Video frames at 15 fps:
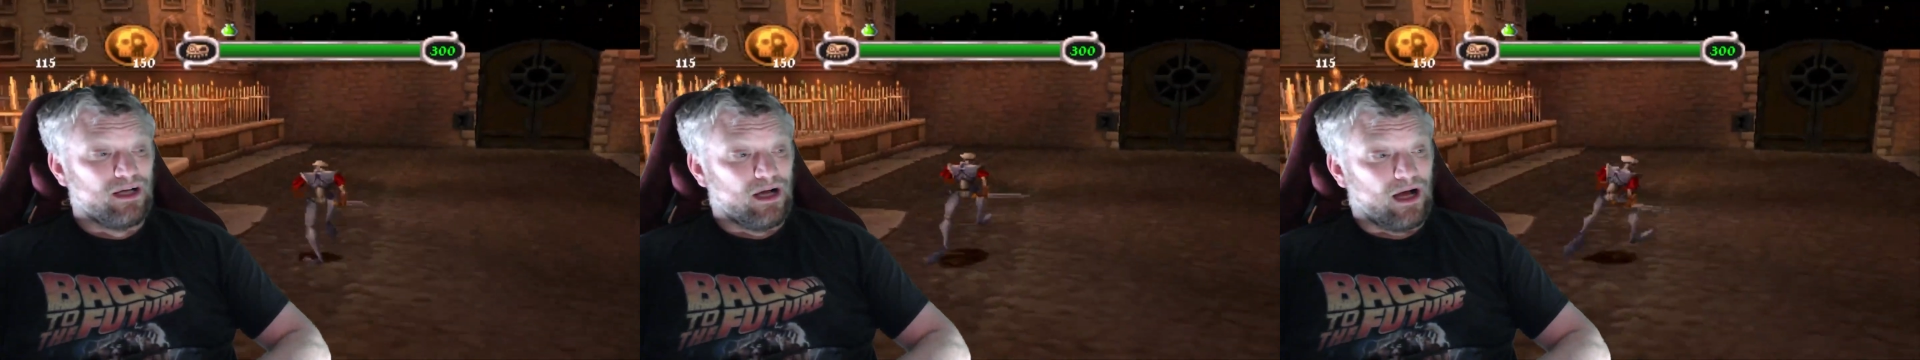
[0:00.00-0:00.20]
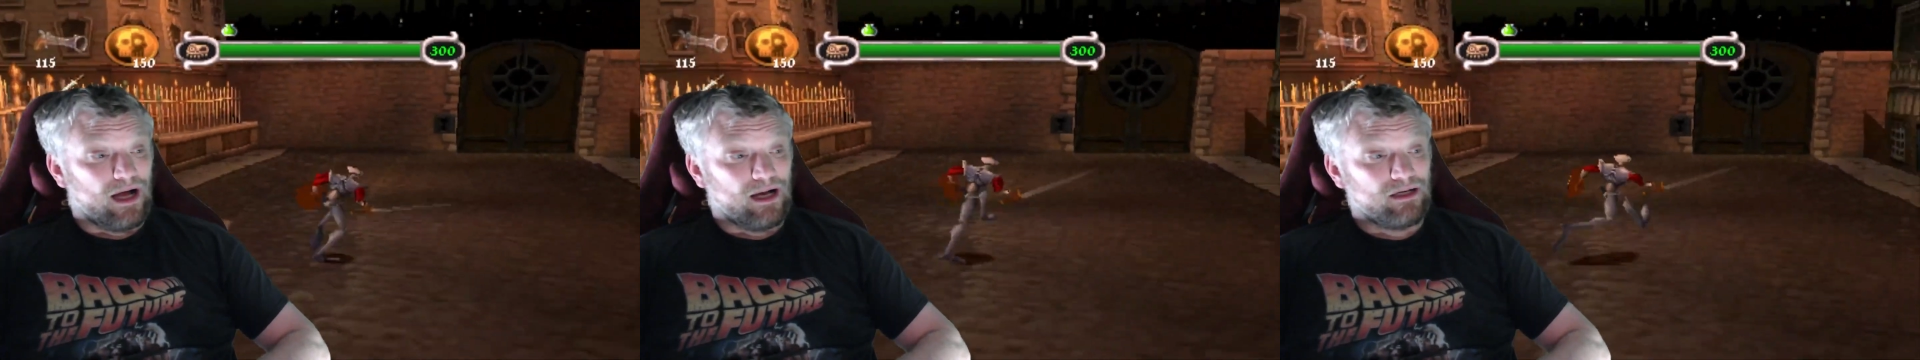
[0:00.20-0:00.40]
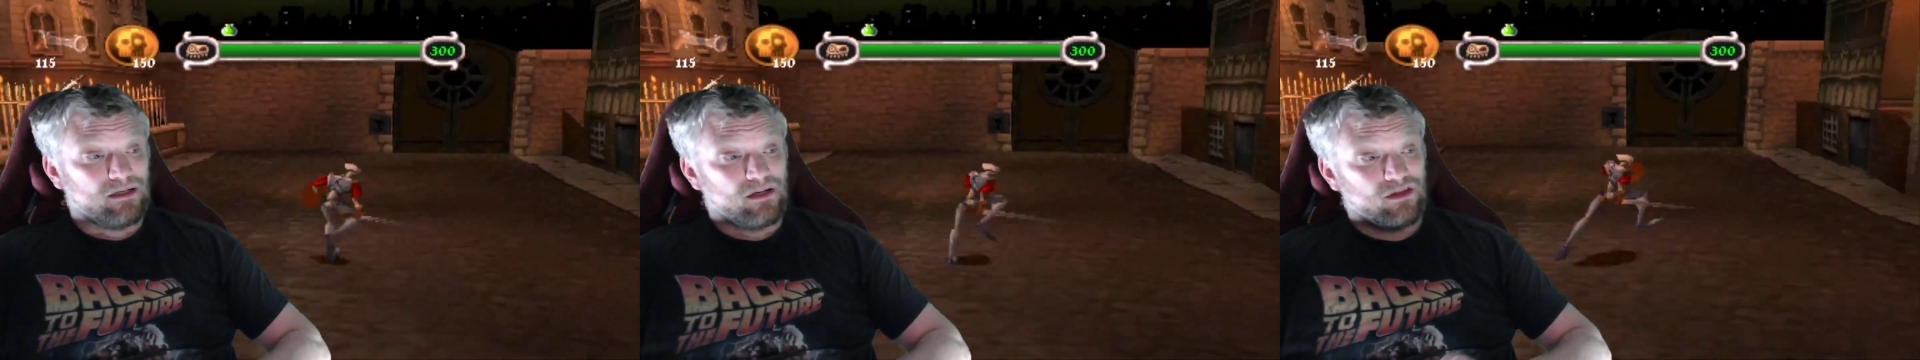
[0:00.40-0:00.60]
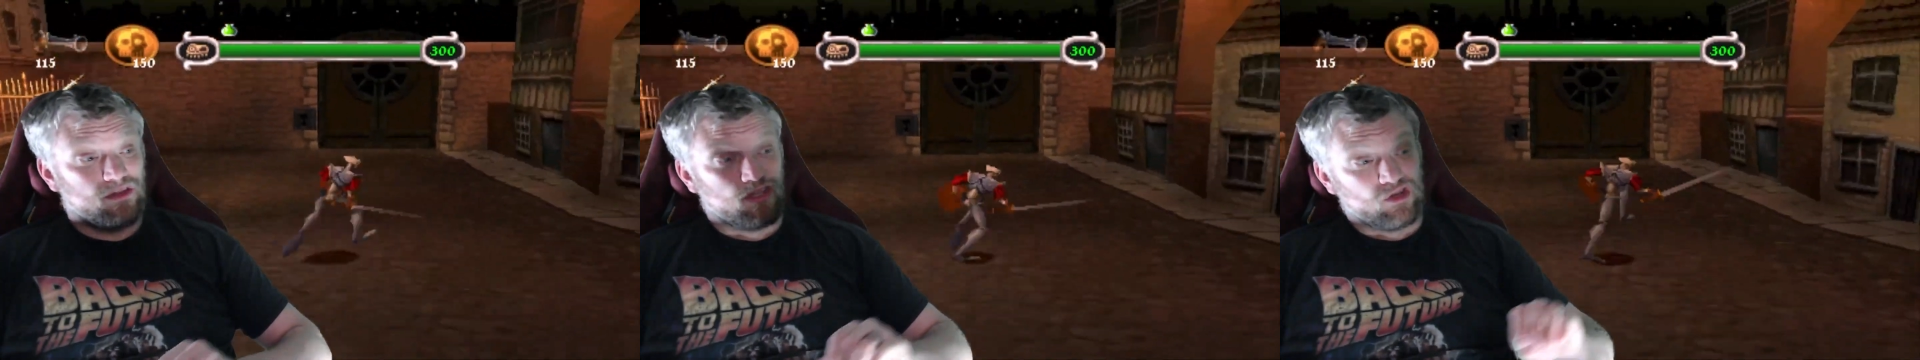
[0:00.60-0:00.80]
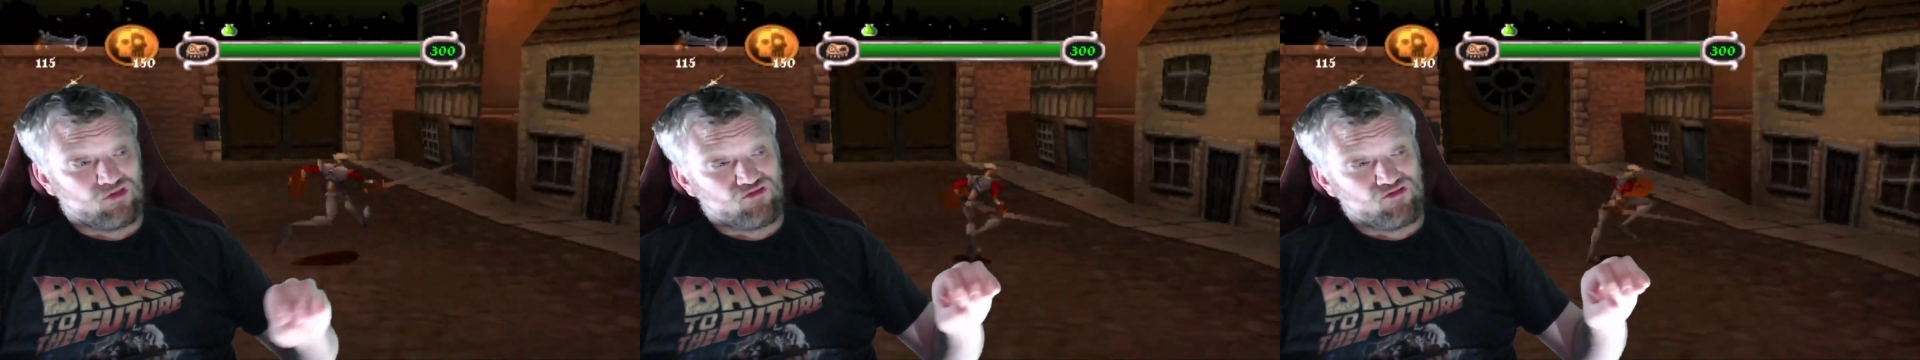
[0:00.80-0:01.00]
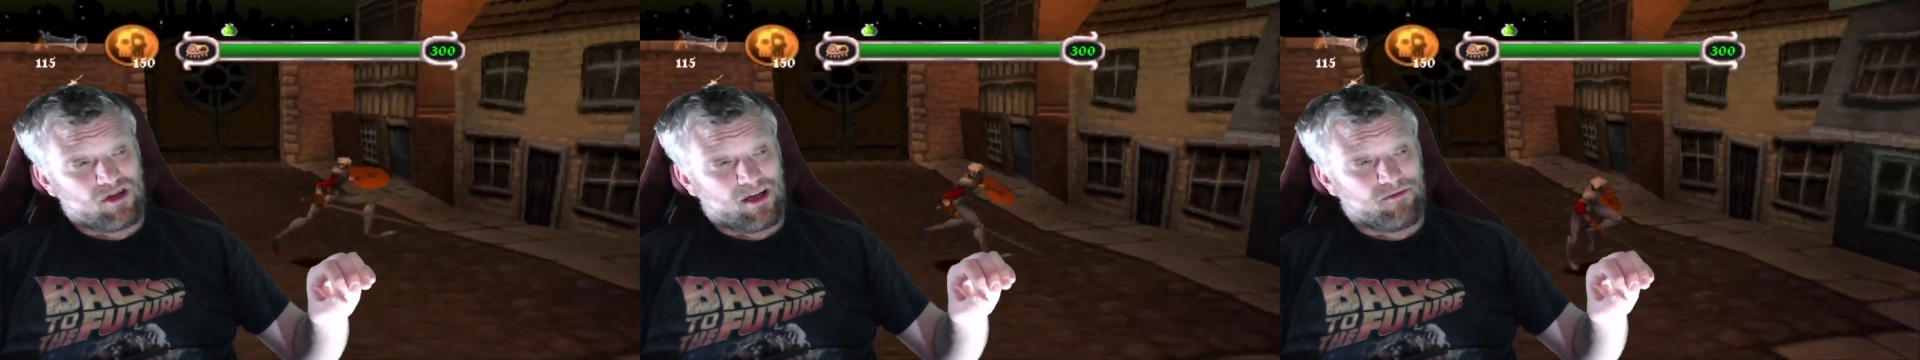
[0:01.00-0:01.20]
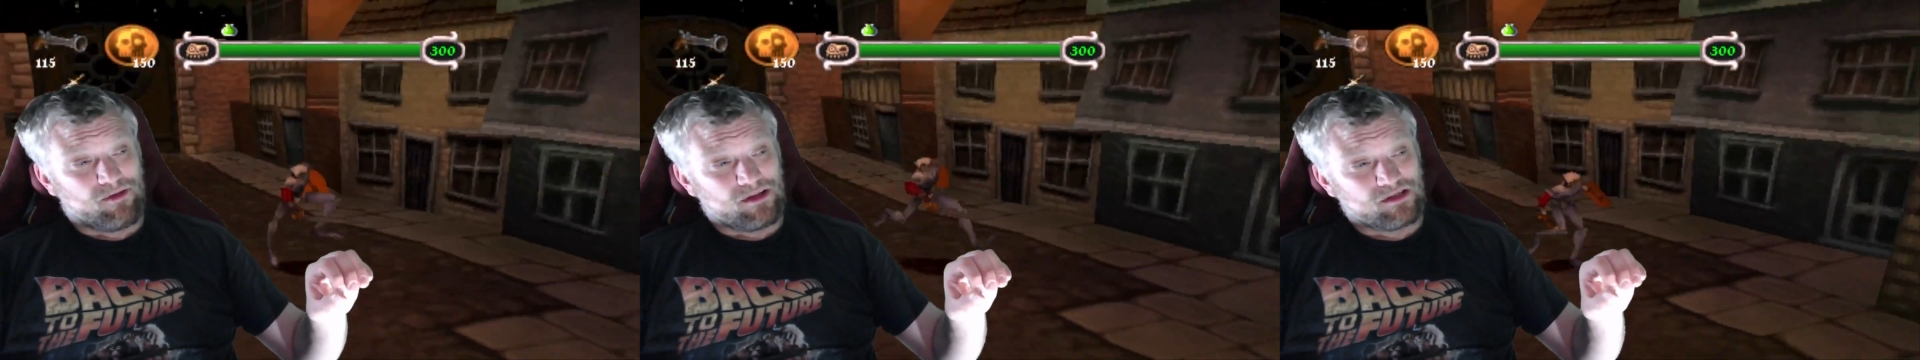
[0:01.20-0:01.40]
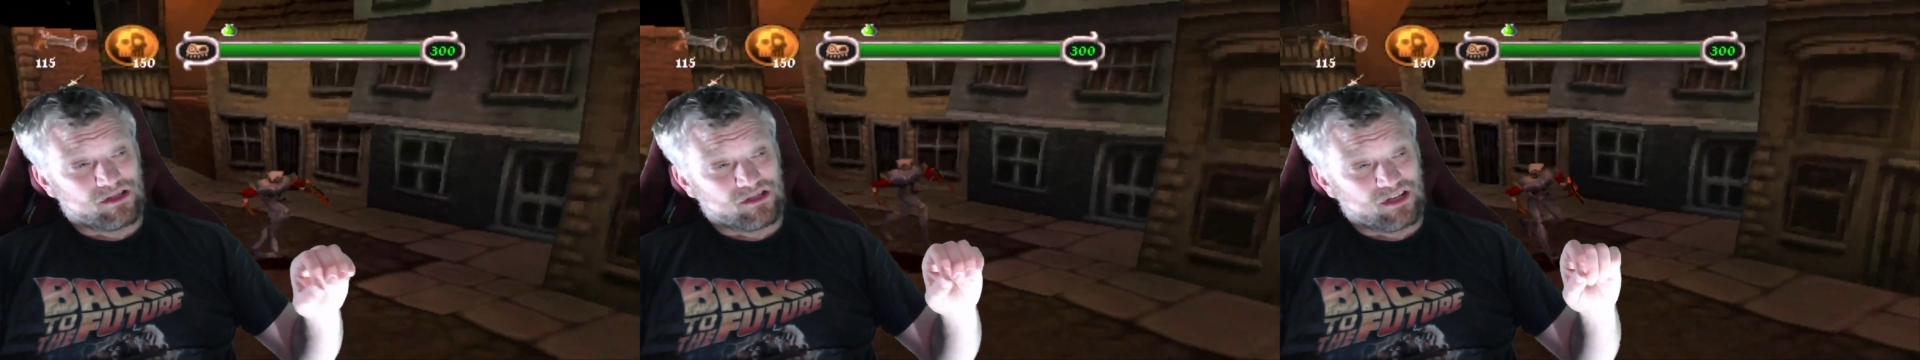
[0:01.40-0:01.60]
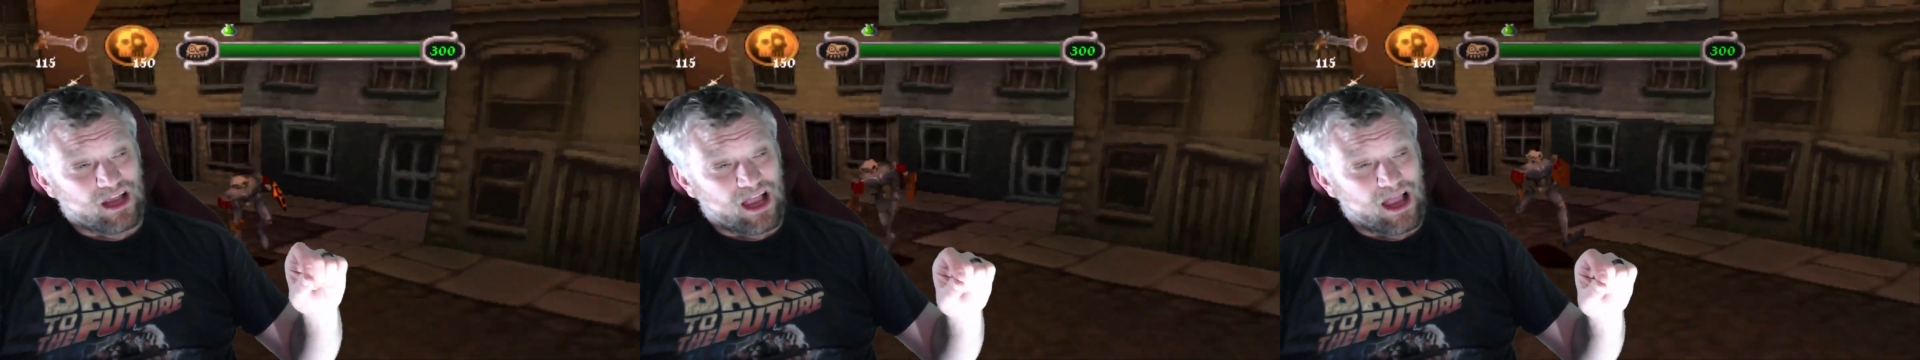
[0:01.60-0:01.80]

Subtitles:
and the graphics is